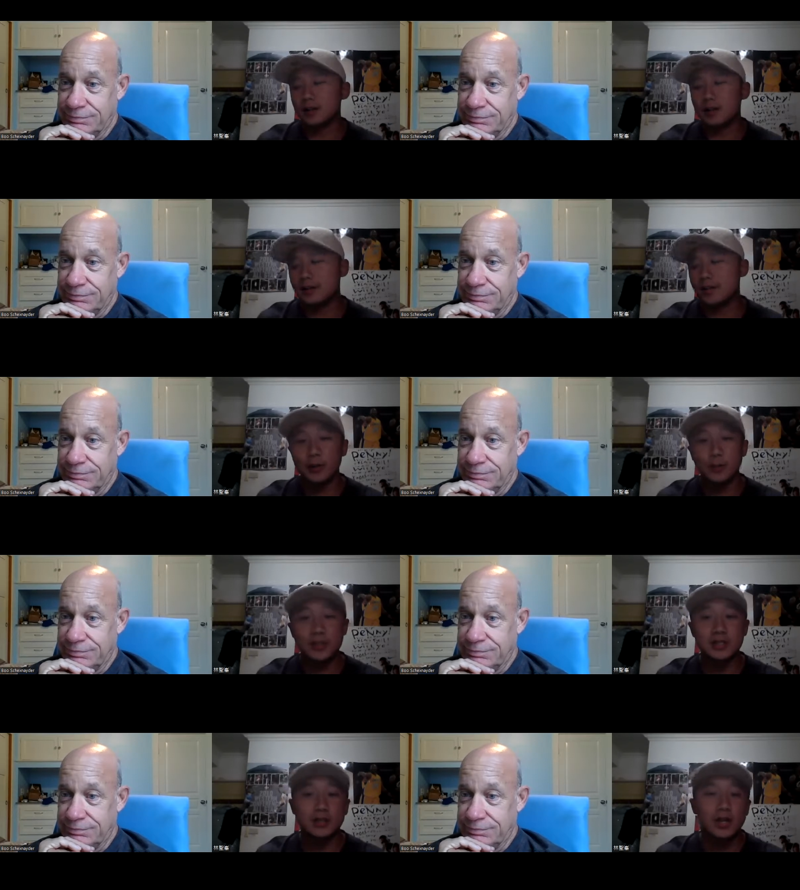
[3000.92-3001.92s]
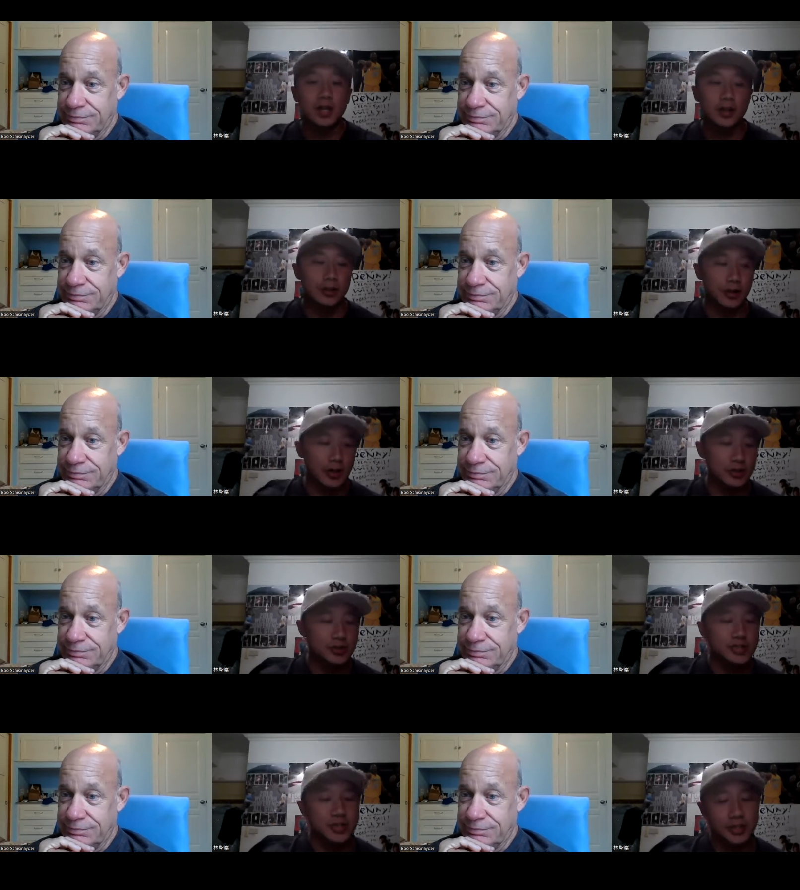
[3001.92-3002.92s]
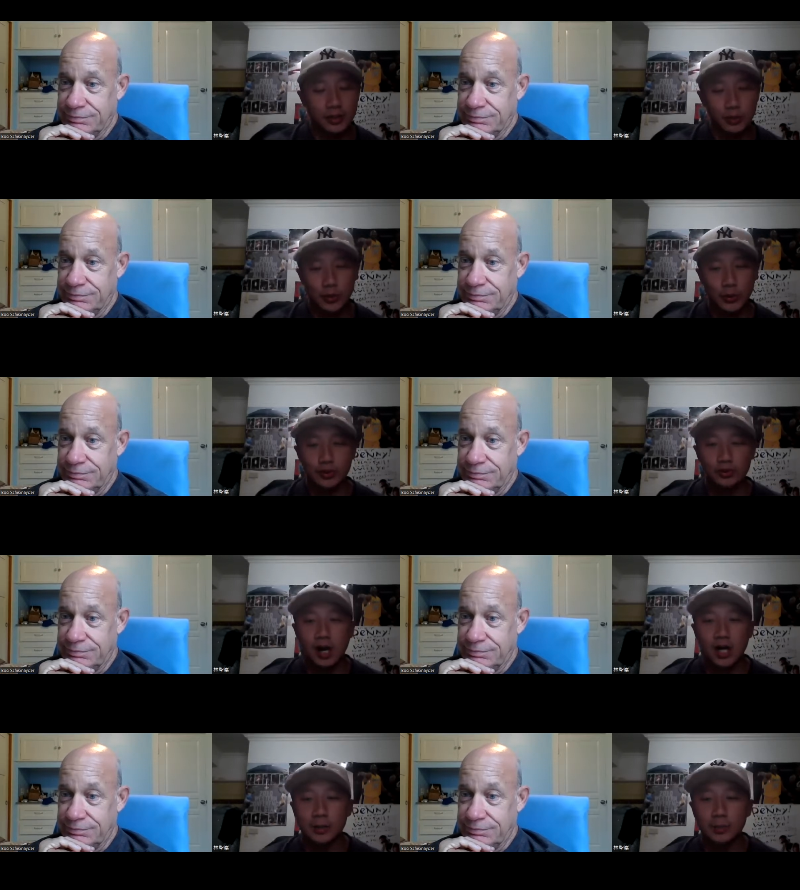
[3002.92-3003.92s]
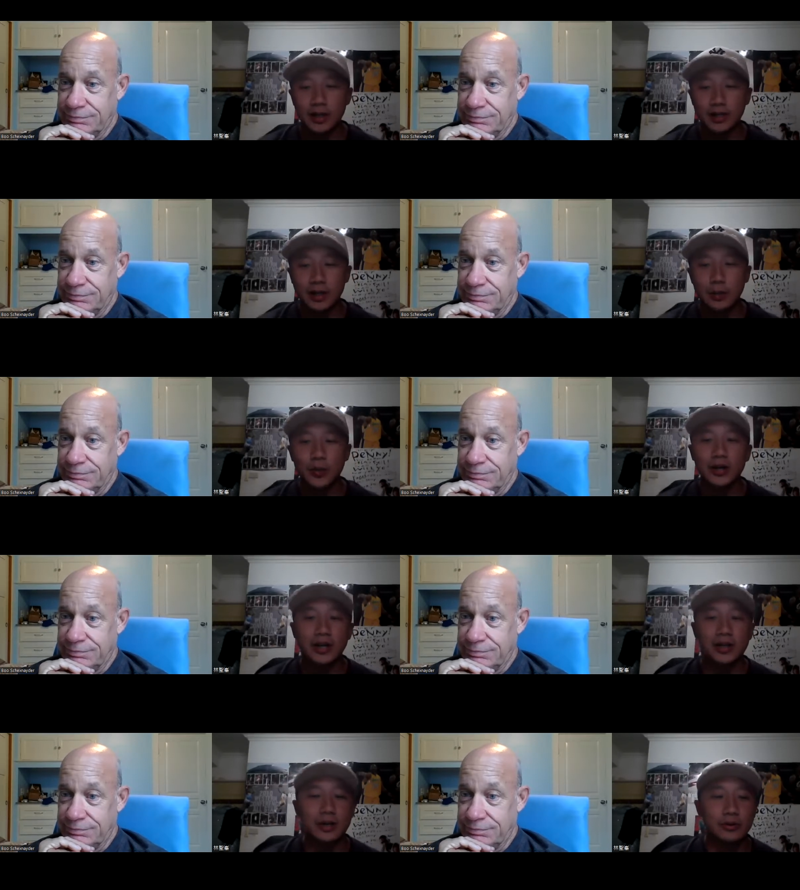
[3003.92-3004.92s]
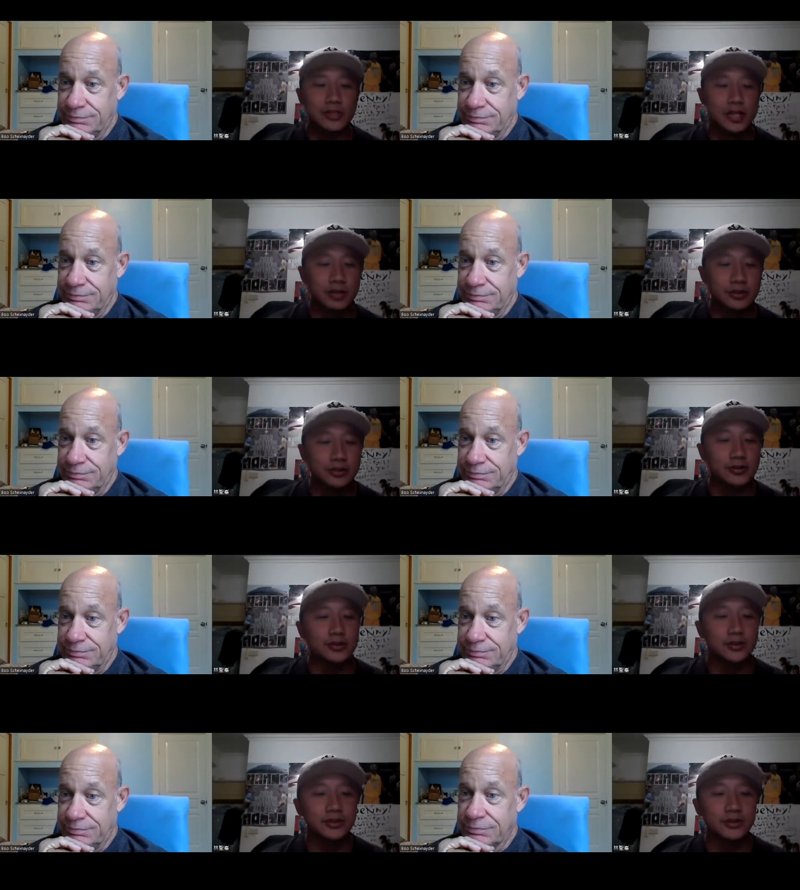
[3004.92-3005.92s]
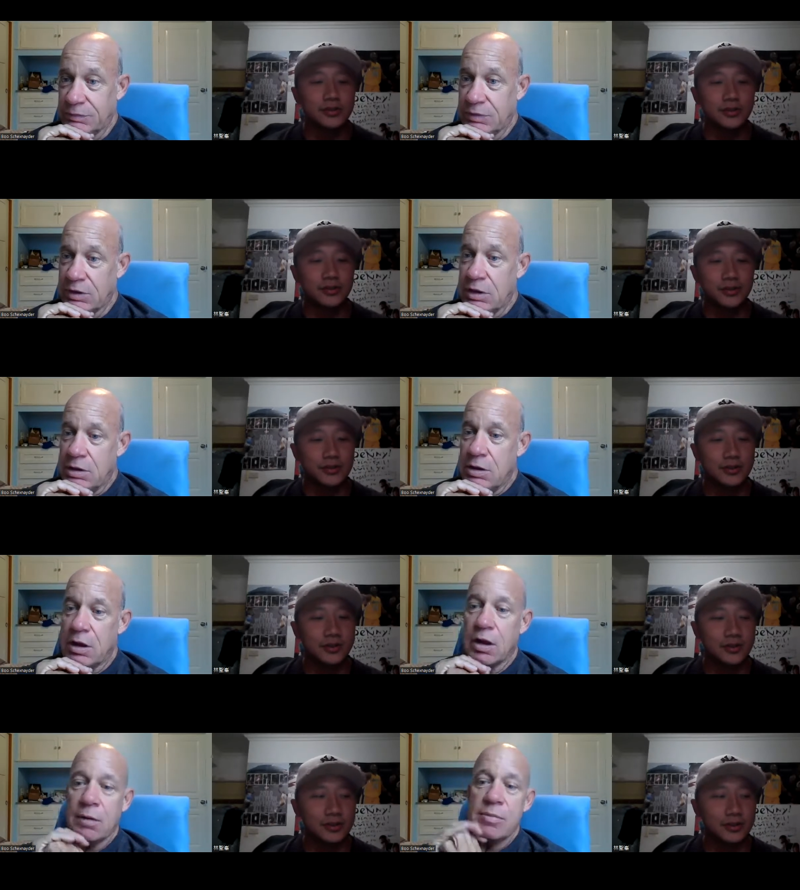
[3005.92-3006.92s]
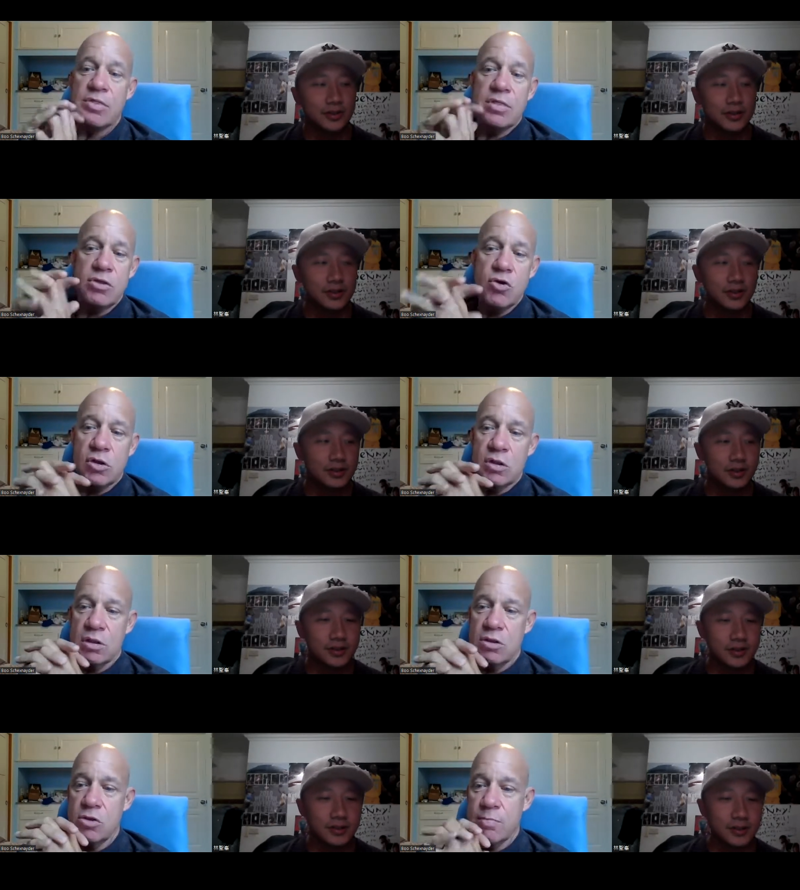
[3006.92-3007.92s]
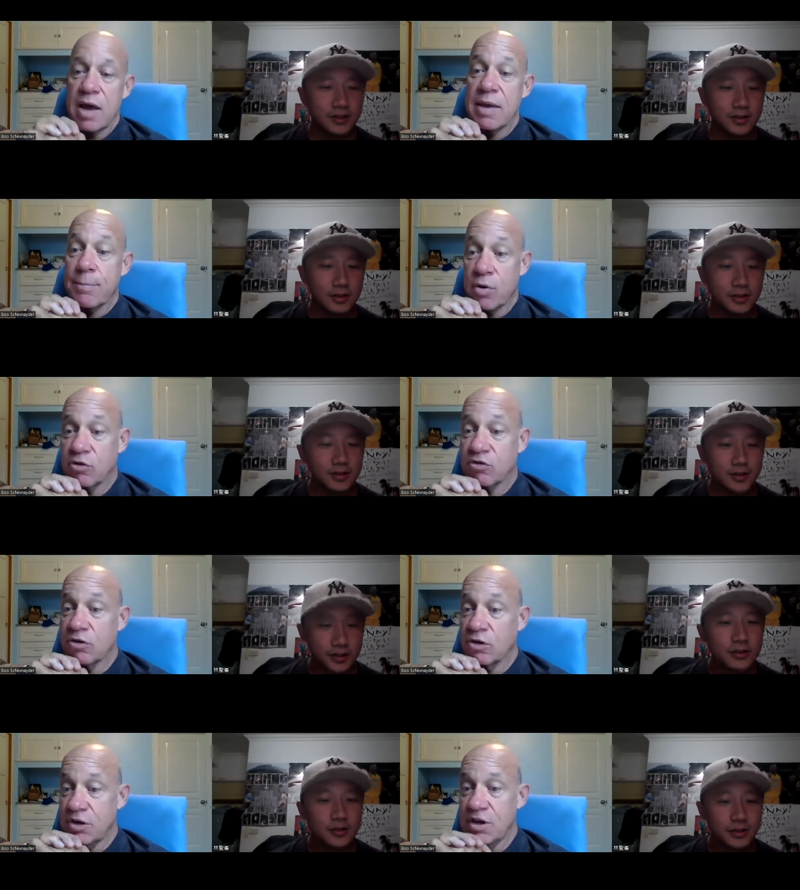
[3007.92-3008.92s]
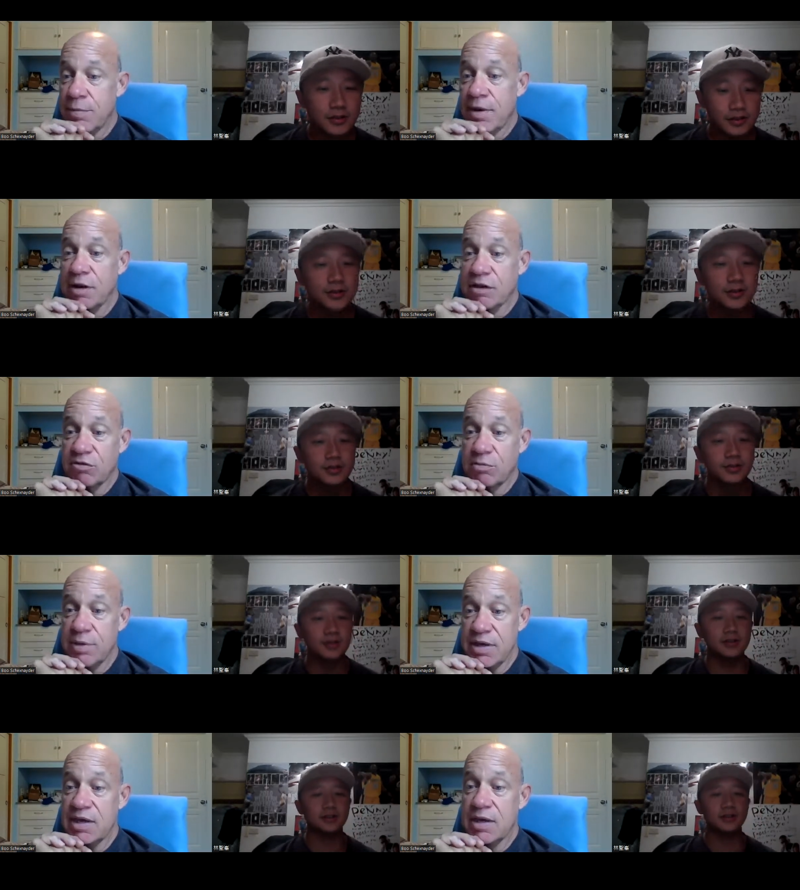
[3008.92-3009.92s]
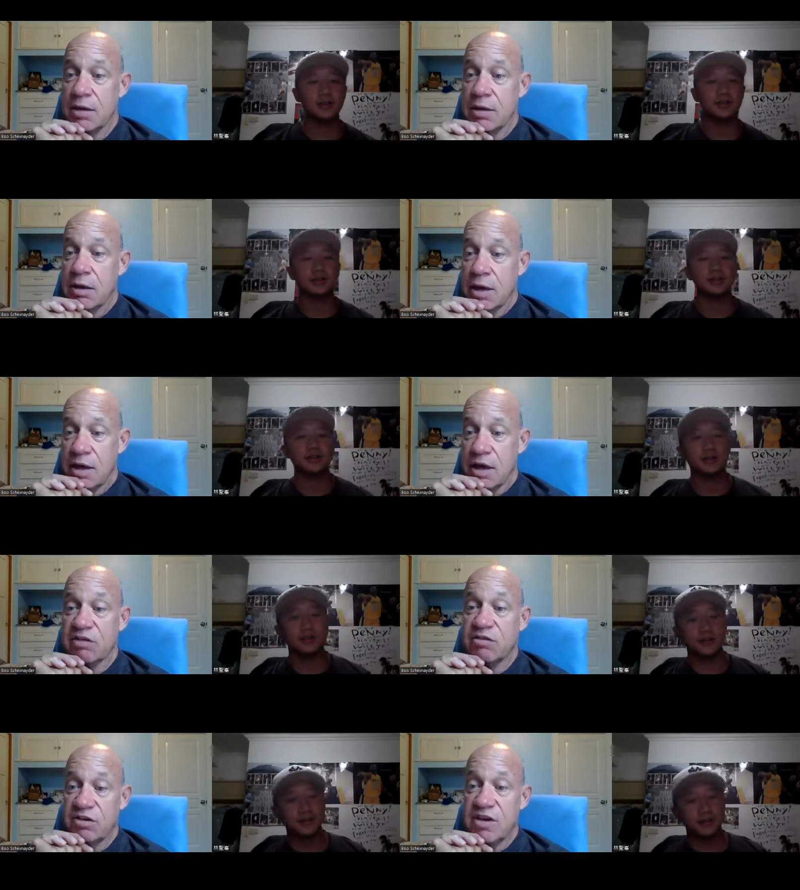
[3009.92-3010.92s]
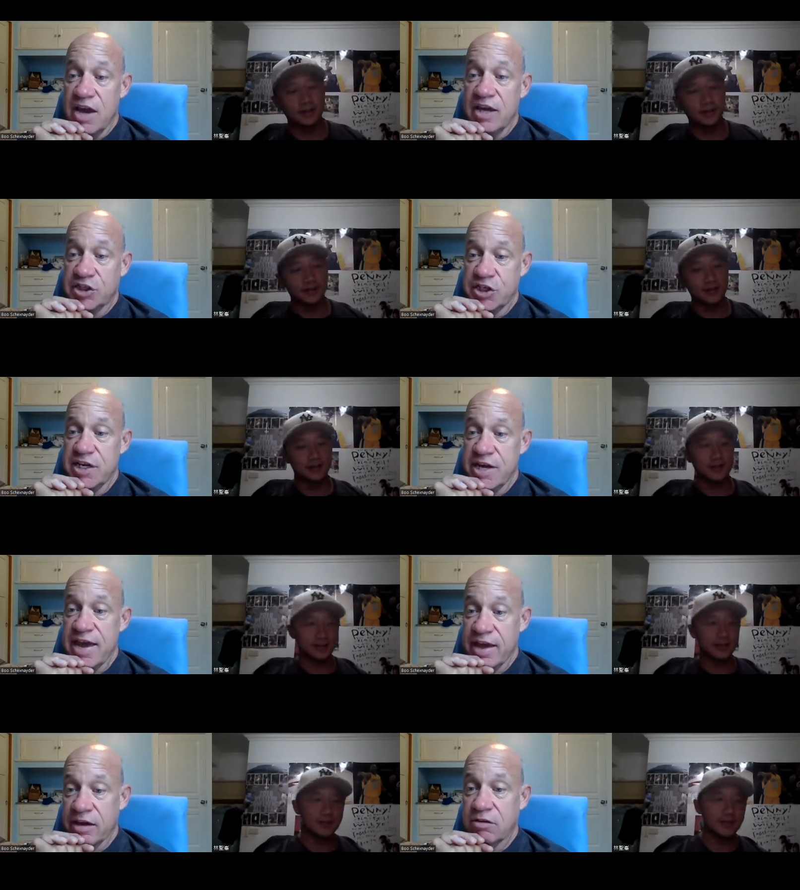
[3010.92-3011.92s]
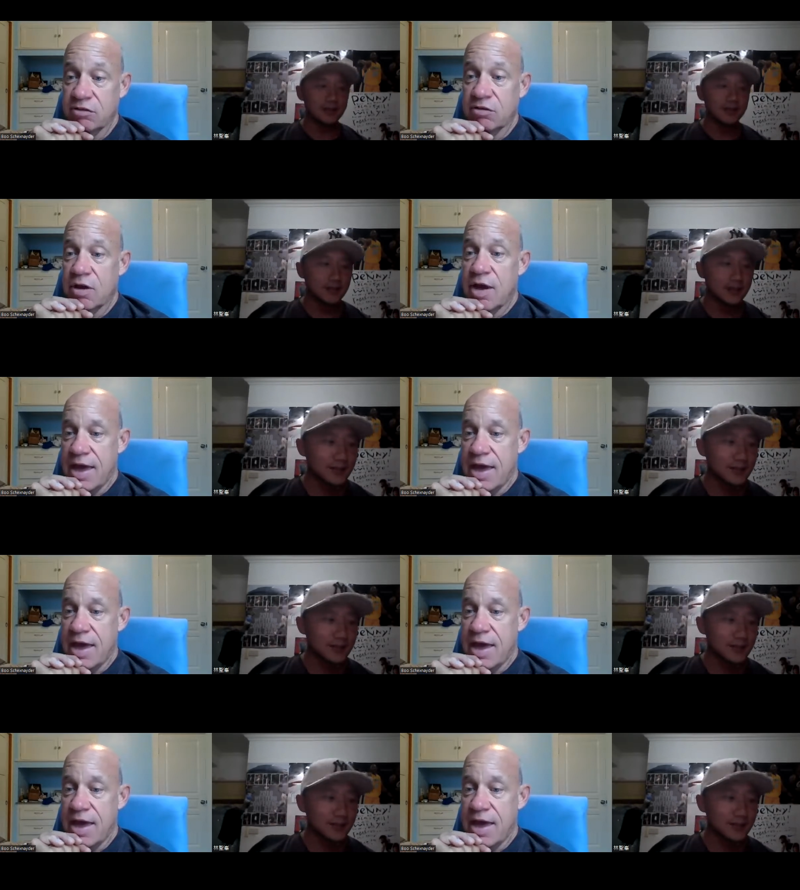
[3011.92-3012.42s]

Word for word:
Speaker 1: uh, therapists that are interested in what we're talking about today, where can they reach out to you?
Speaker 2: Um, you my personal email is b s c h e x